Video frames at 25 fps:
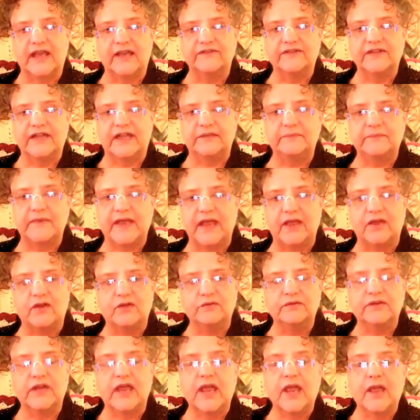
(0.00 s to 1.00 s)
I've got my
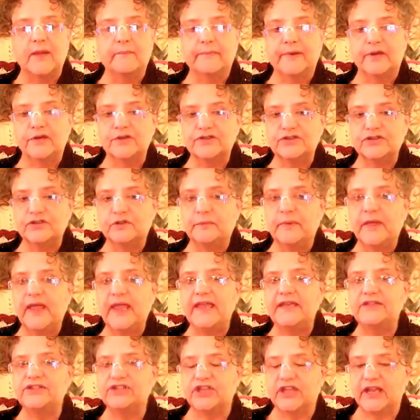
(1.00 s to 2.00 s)
own personal
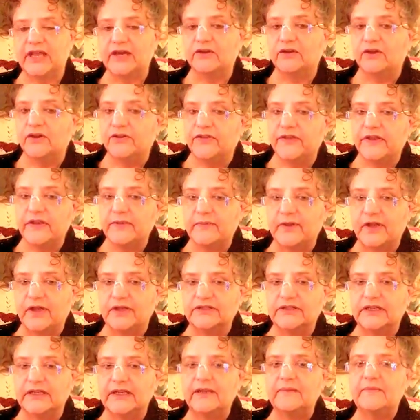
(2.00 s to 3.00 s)
page, Carol
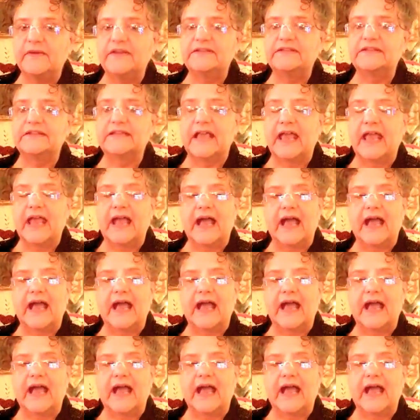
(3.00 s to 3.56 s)
Theobald Clemans.